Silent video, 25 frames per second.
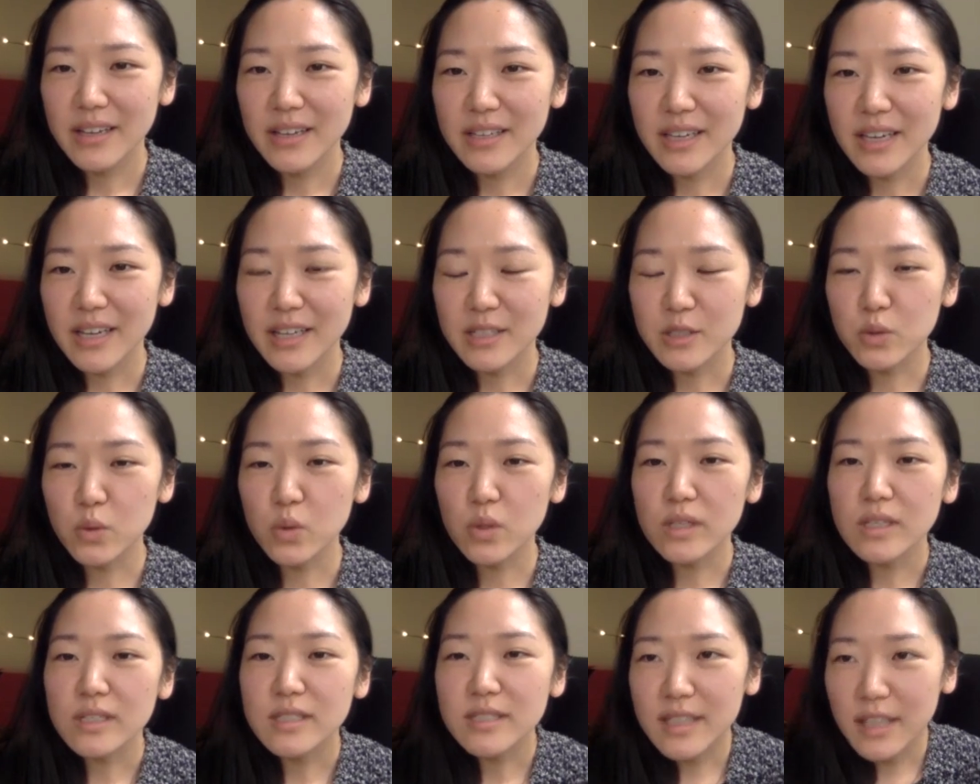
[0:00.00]
Yeah.
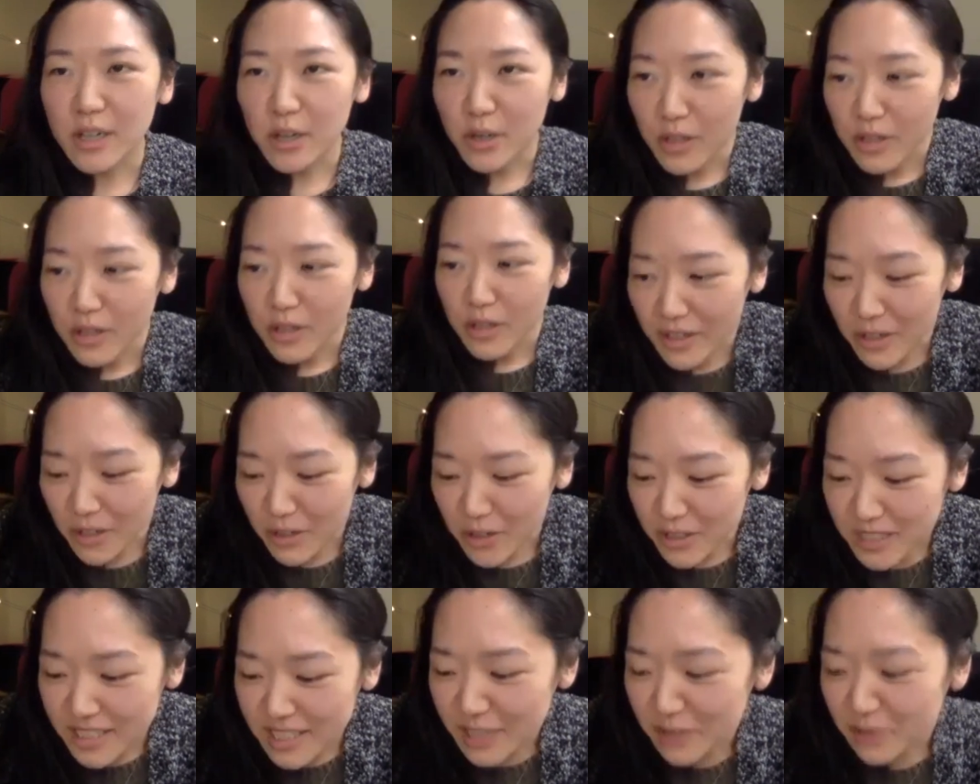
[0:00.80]
So there there
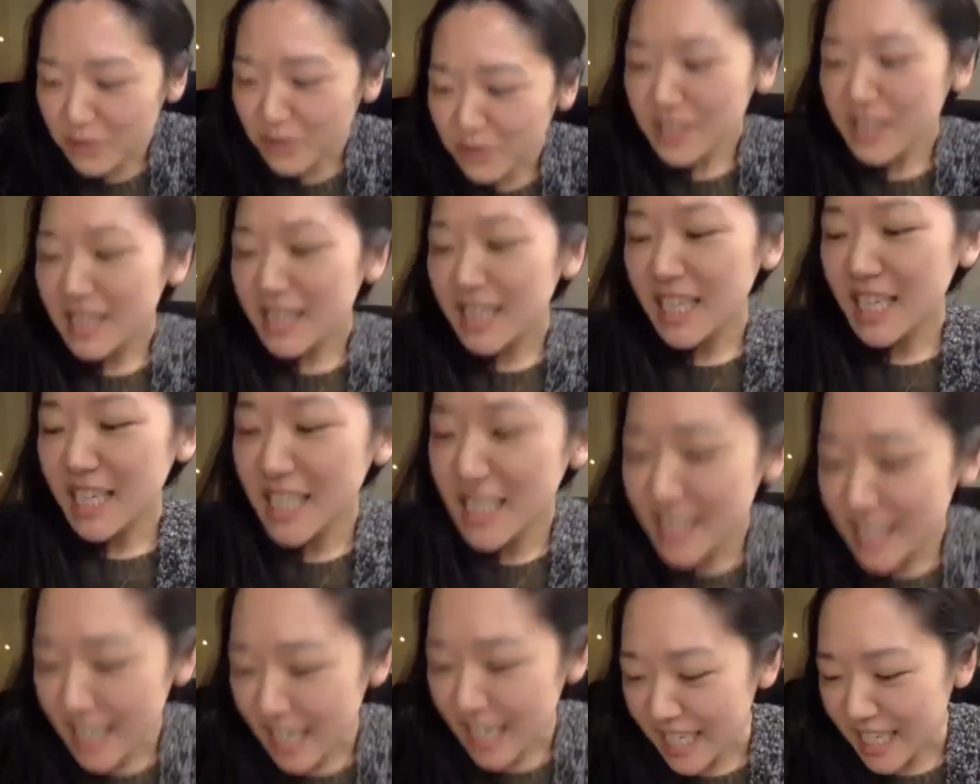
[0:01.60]
are different
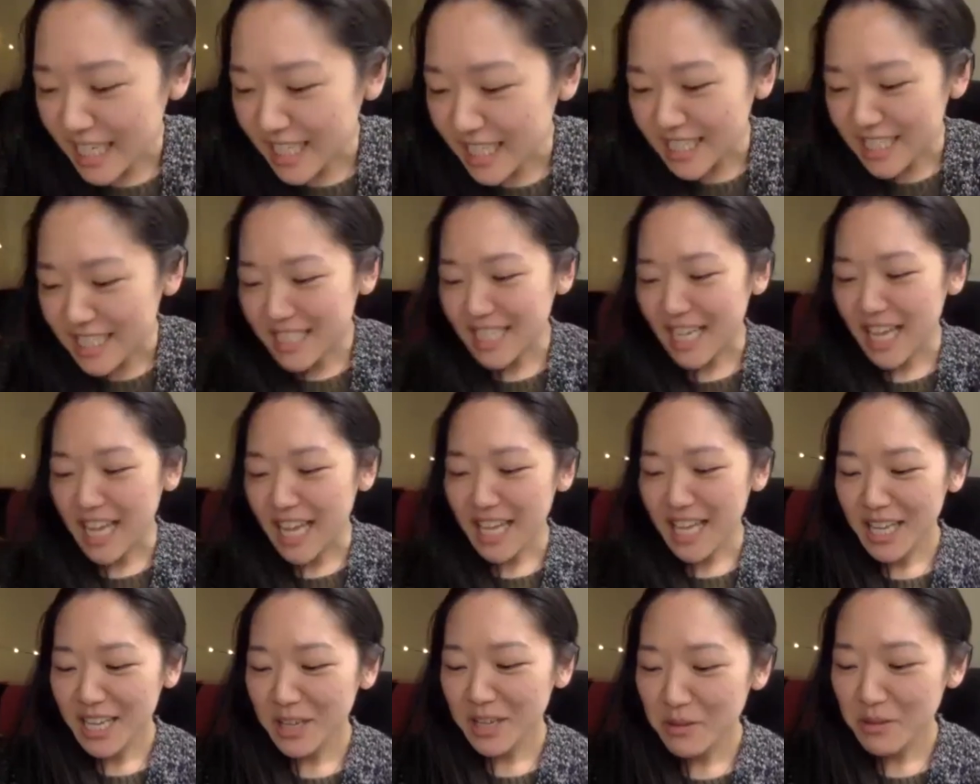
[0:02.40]
things I can
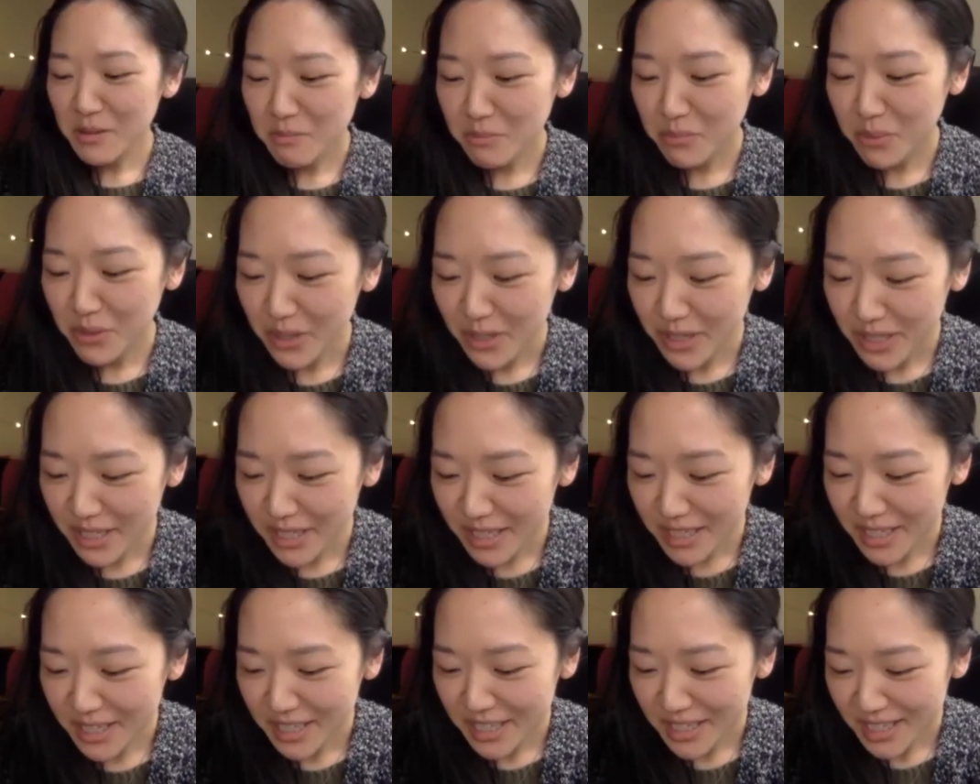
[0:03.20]
say,
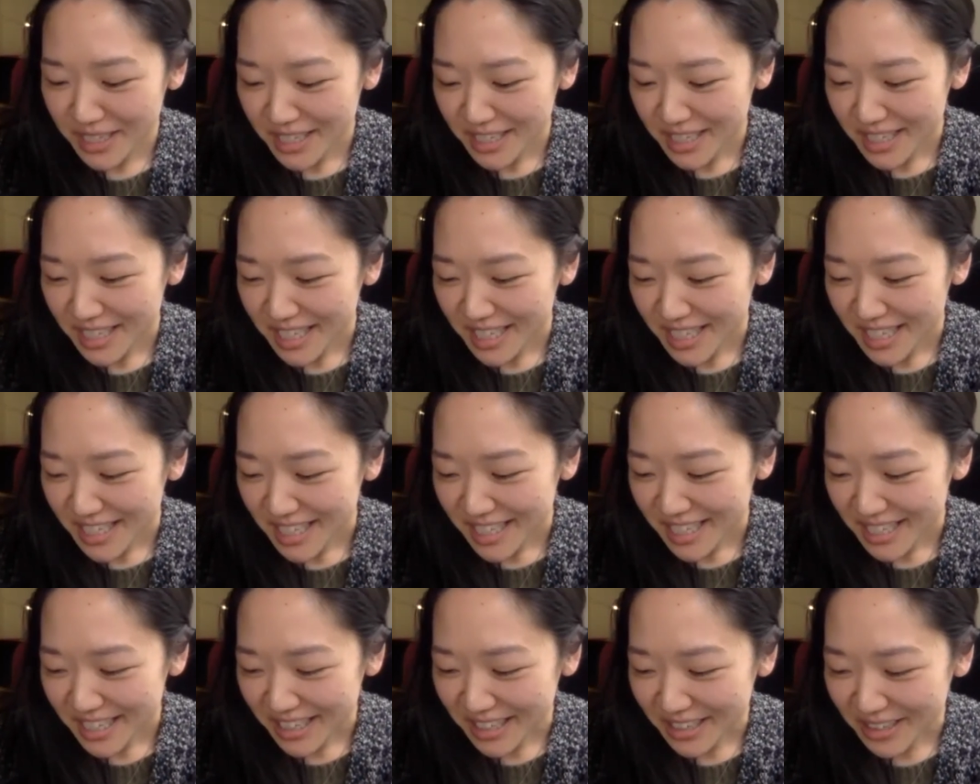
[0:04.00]
but
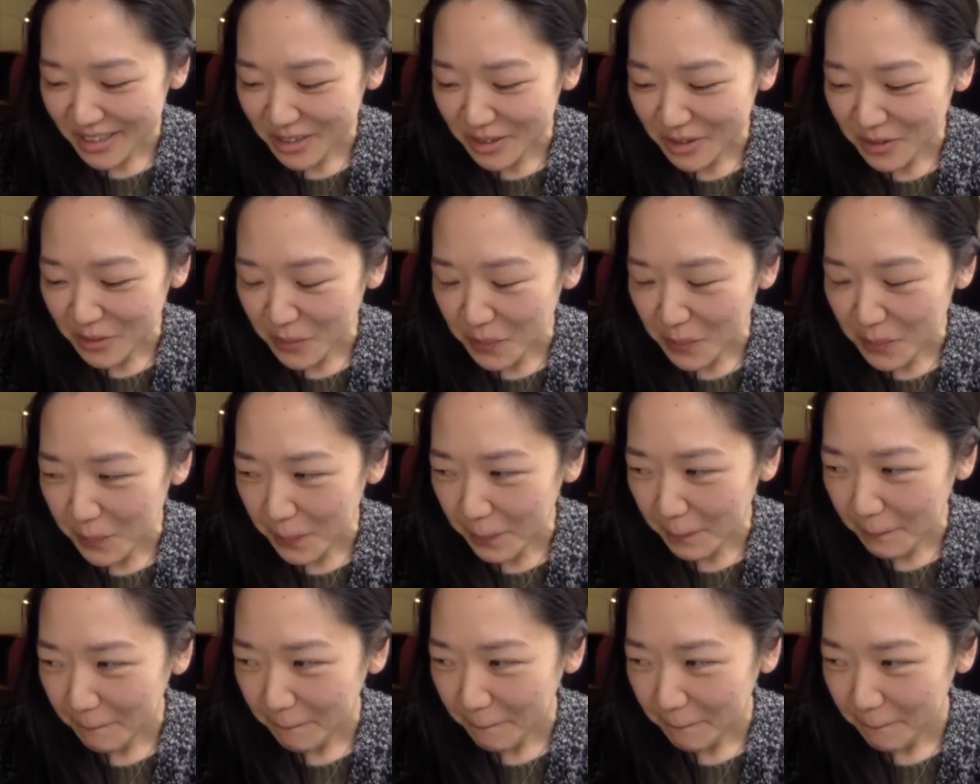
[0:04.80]

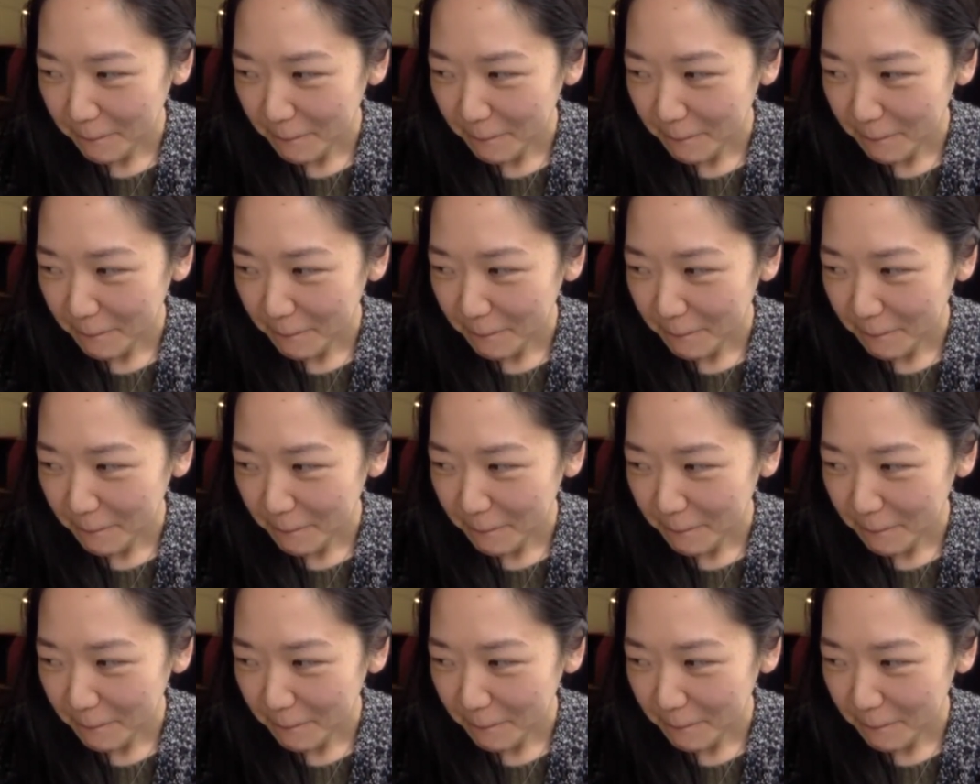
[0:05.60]
um